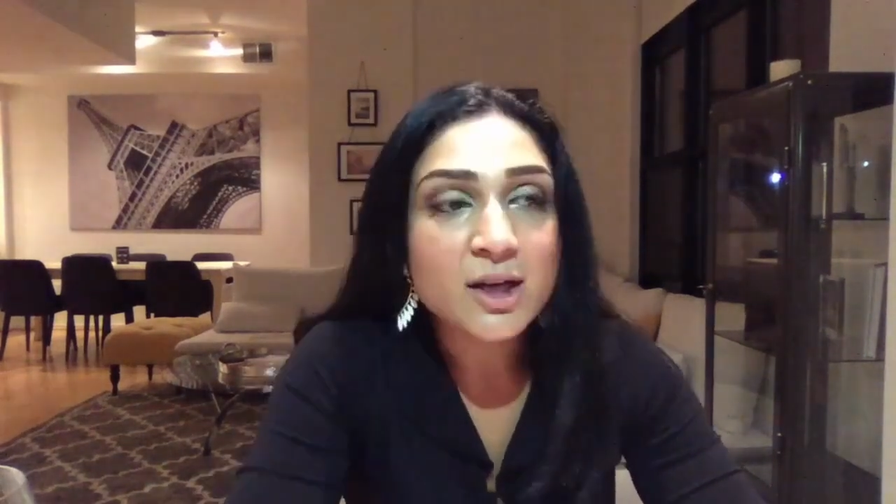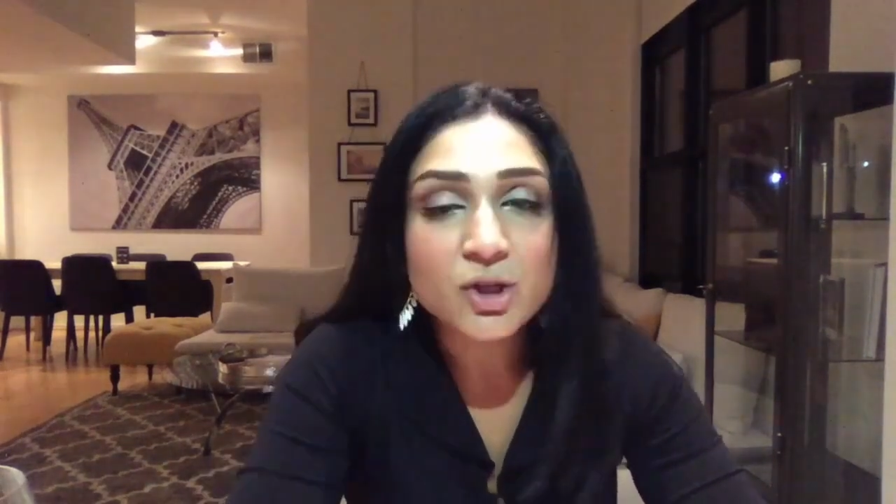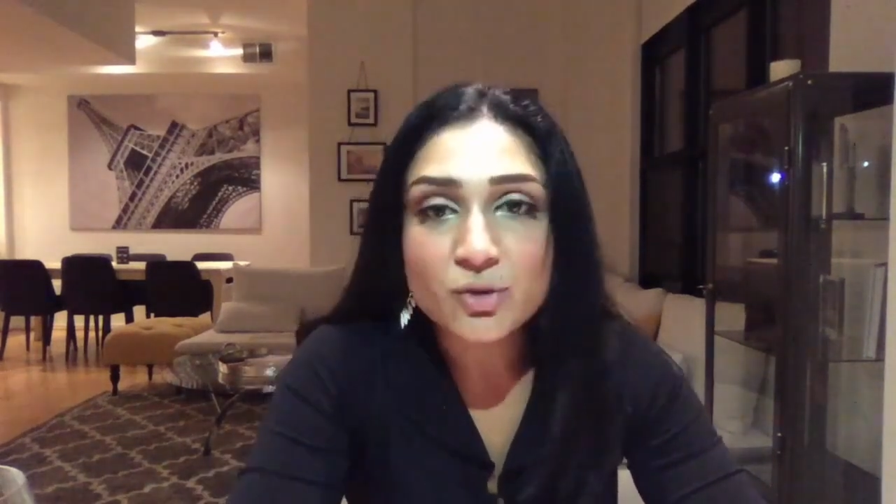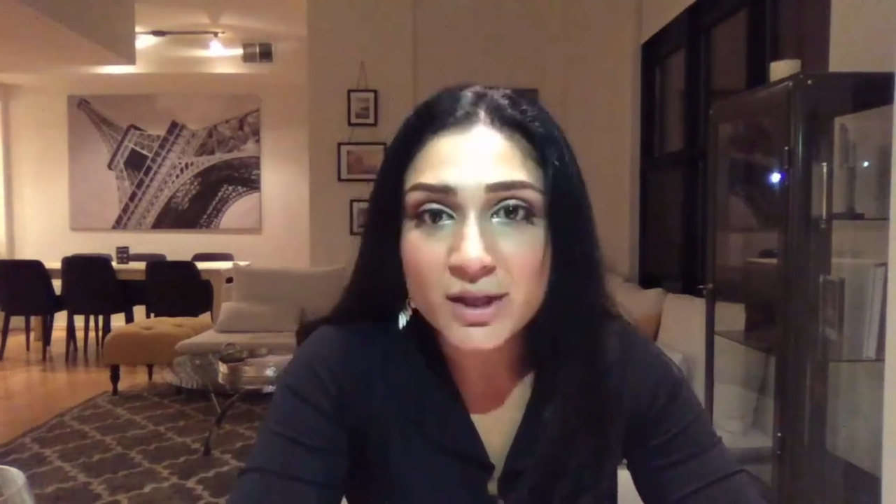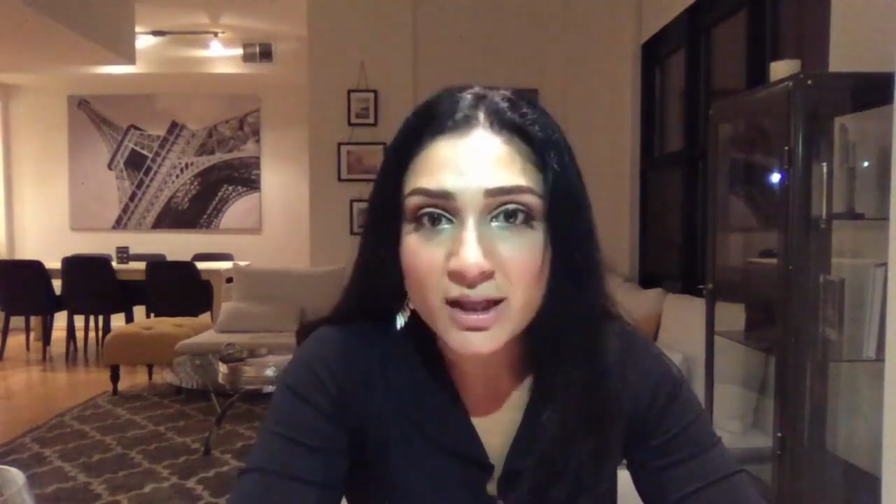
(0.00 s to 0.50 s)

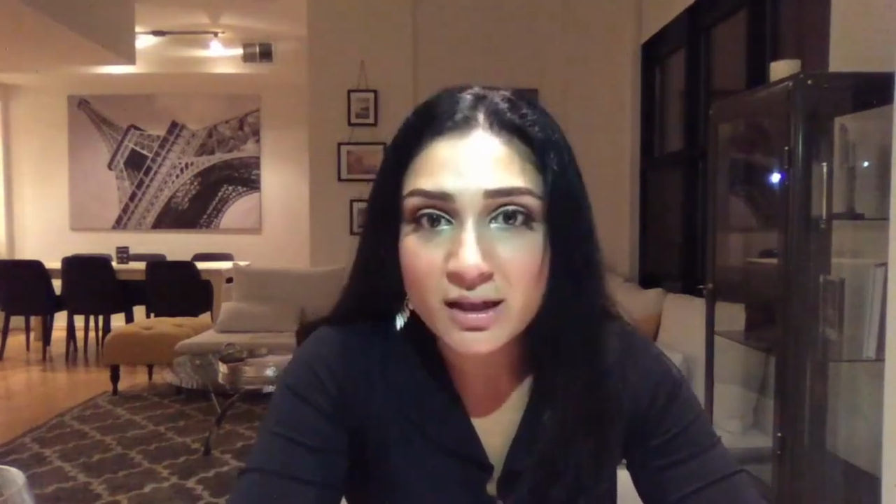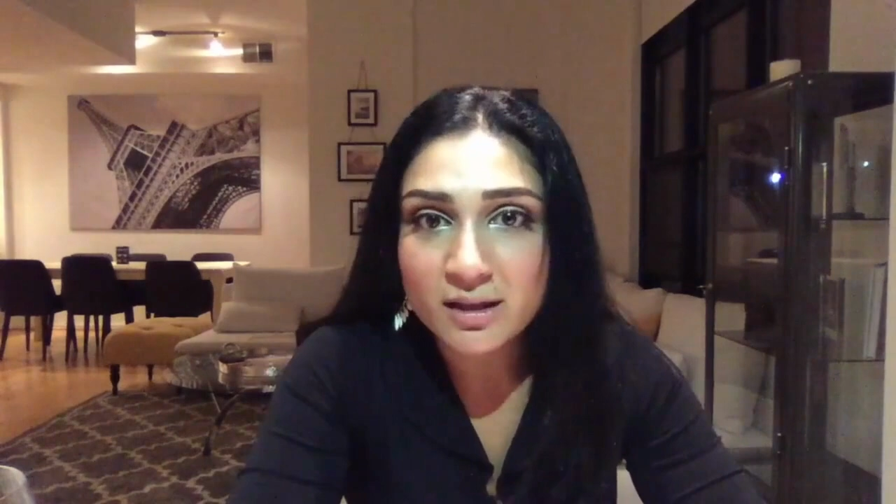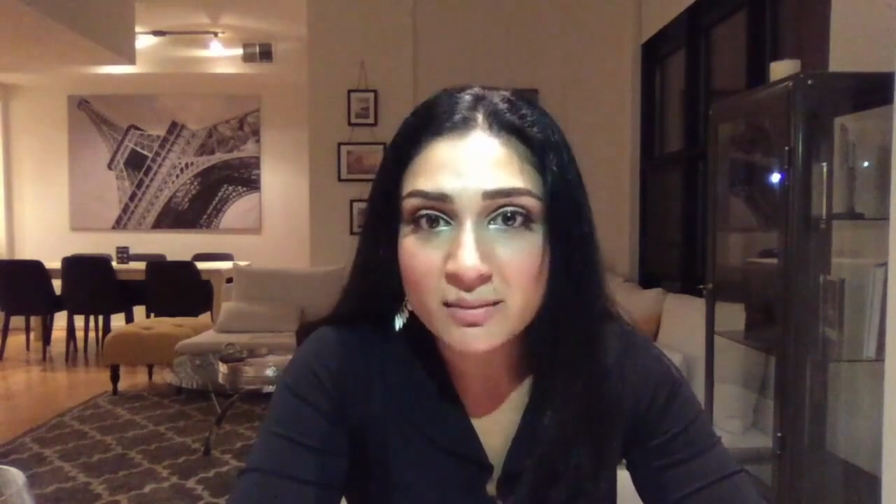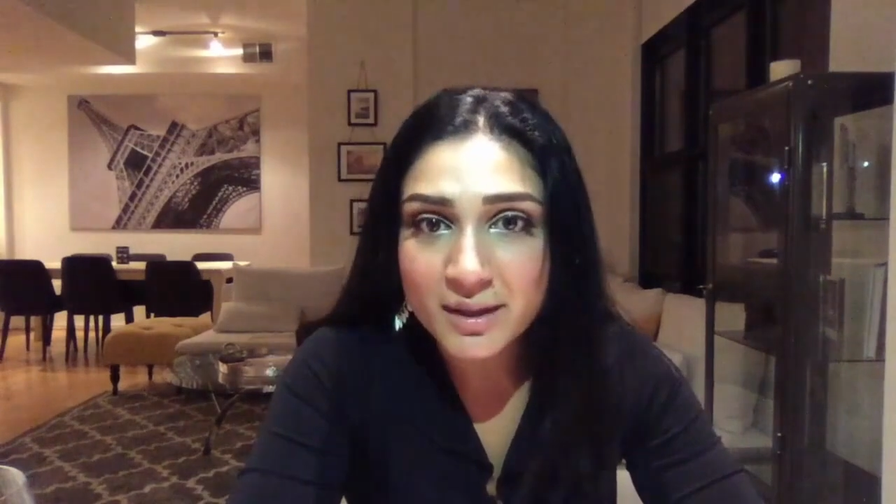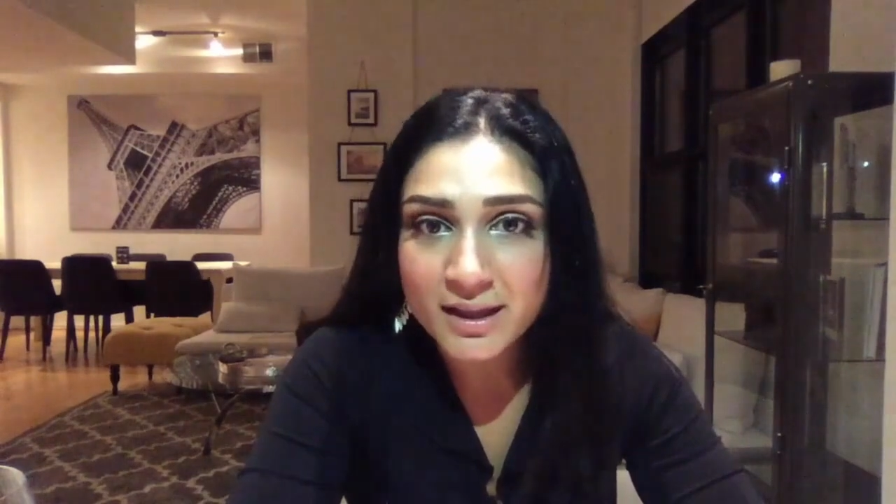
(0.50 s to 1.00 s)
Treating
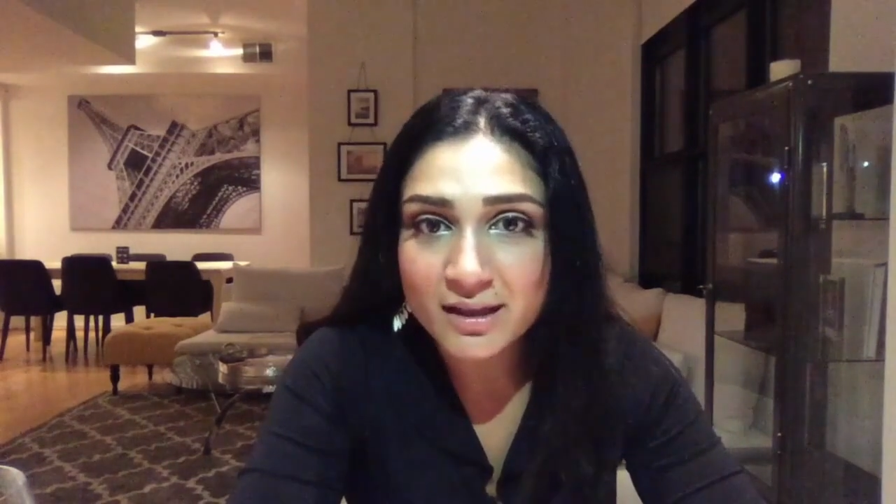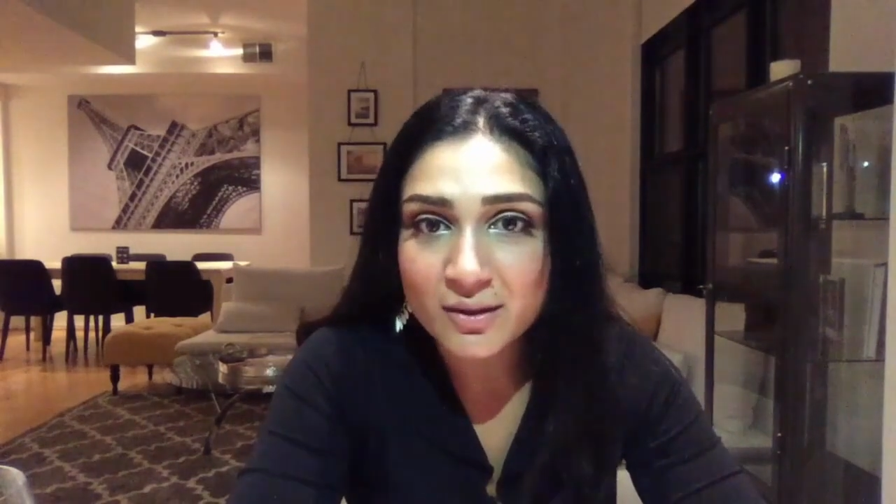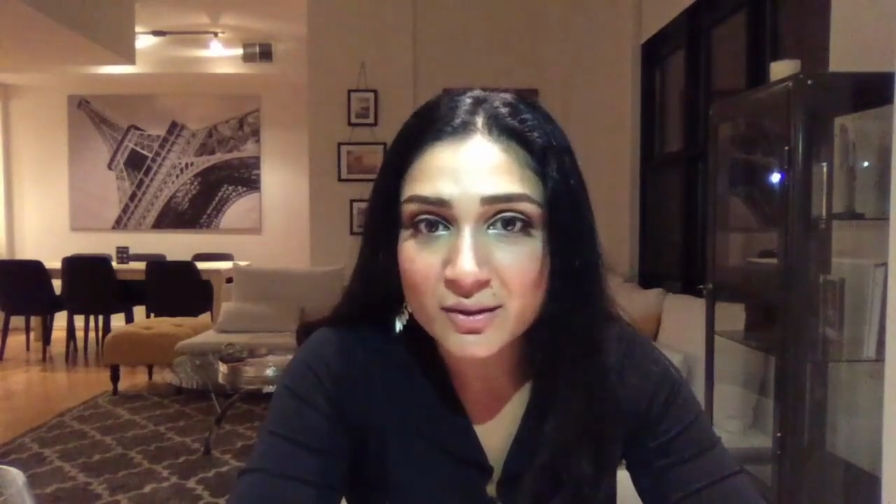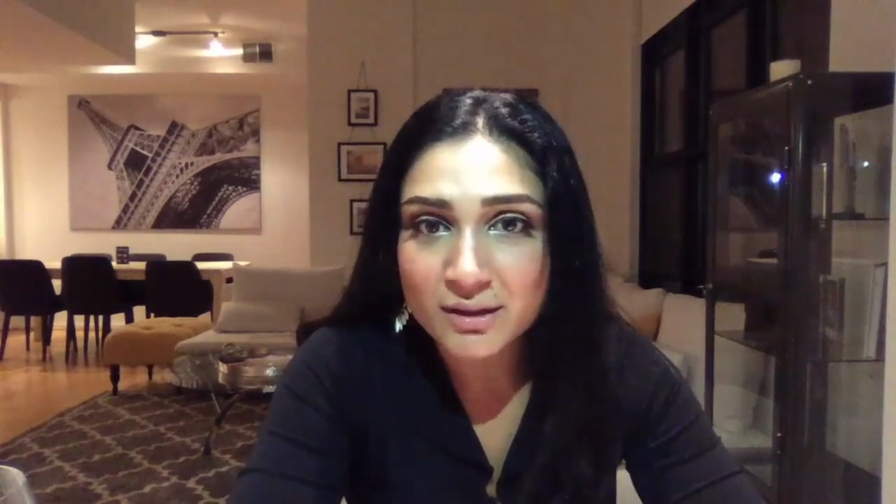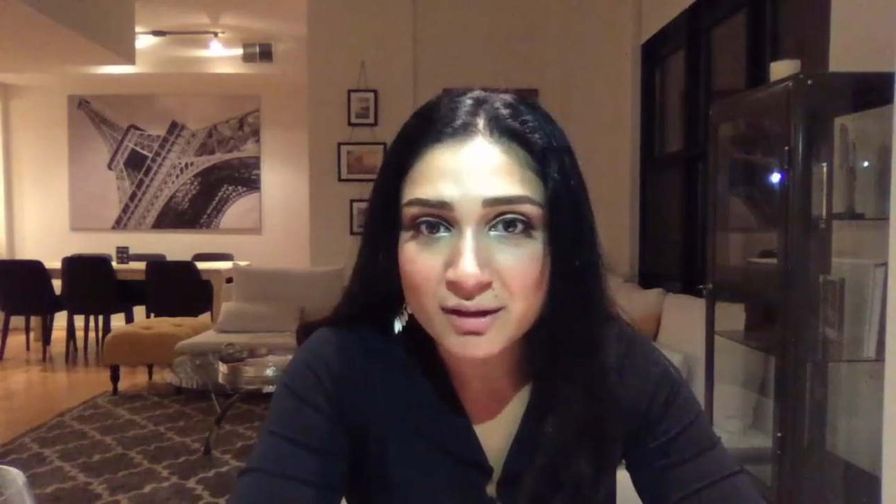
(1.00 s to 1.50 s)
chlamydia
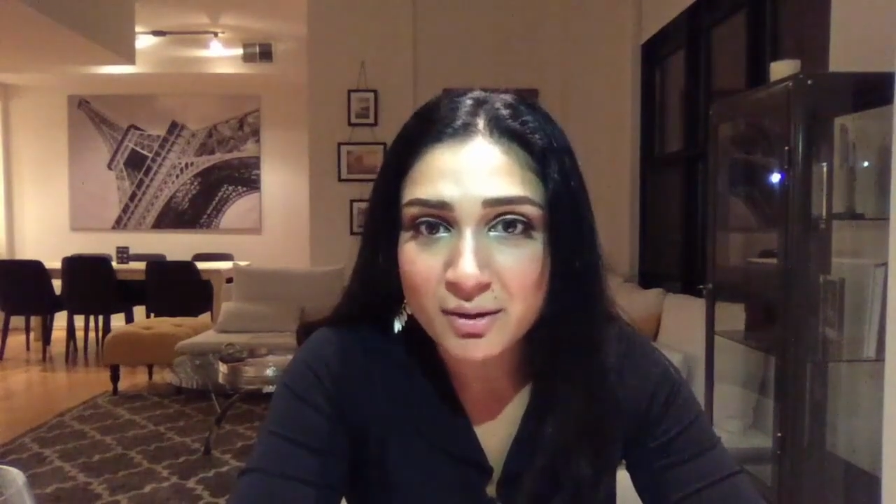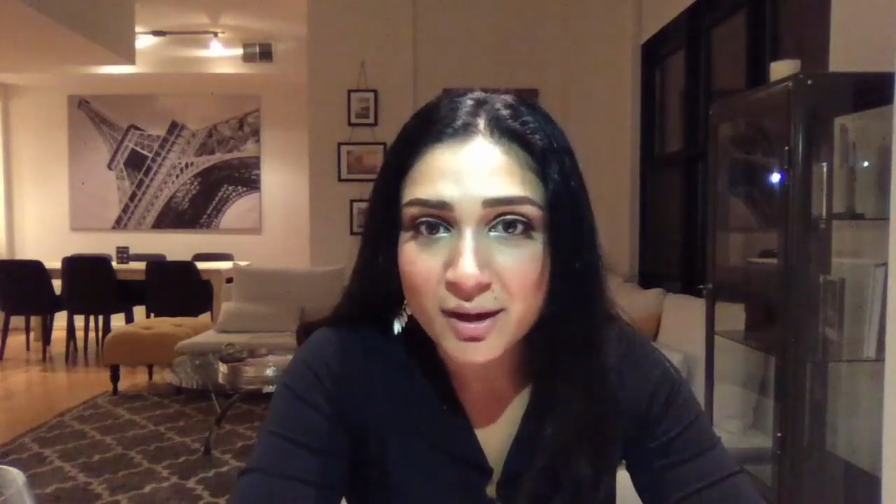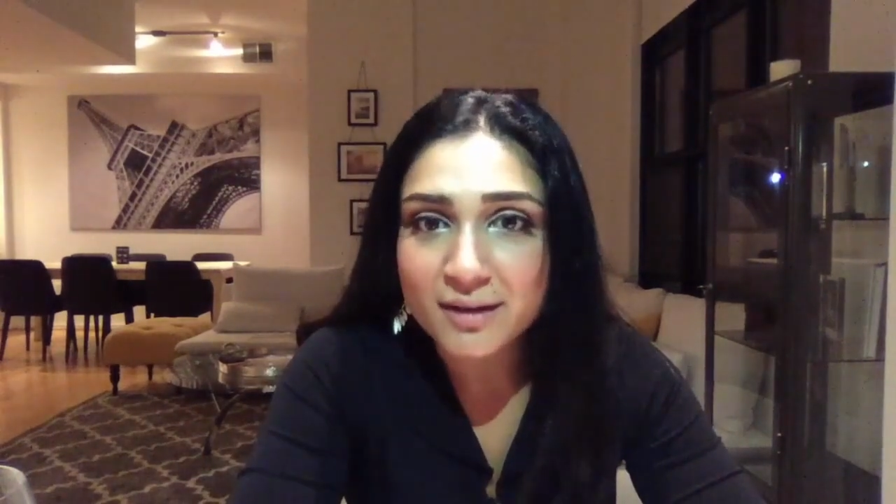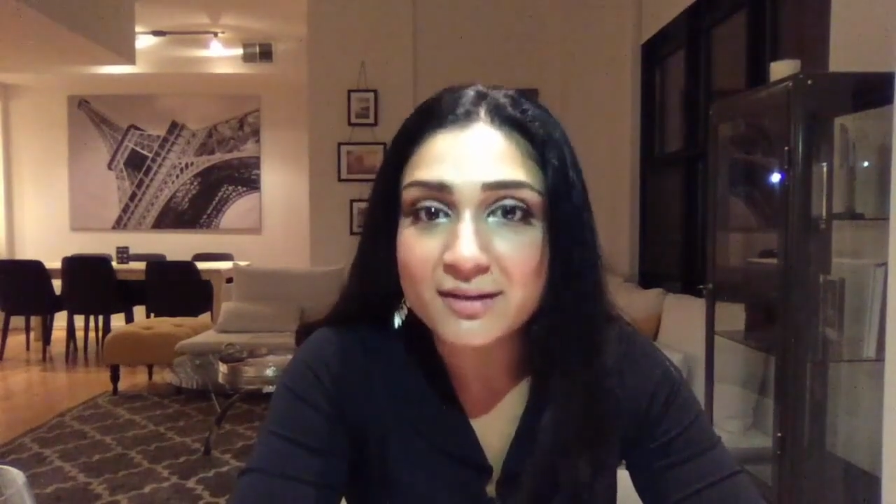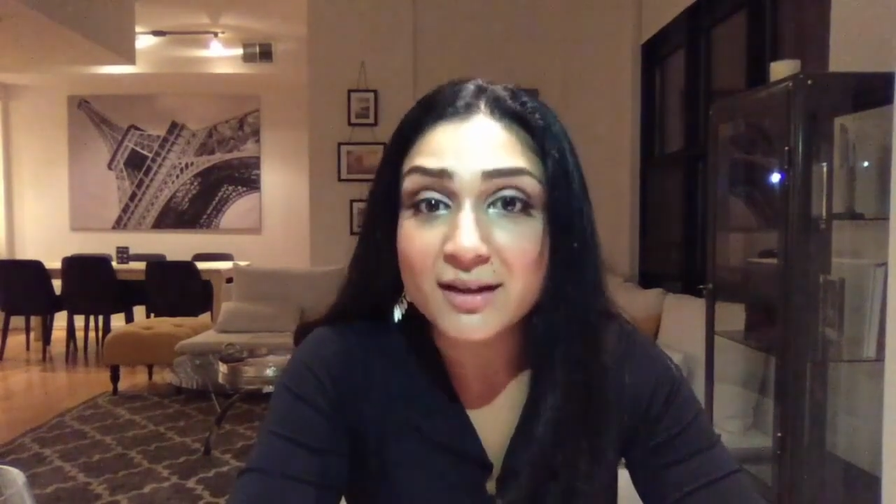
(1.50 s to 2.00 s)
only requires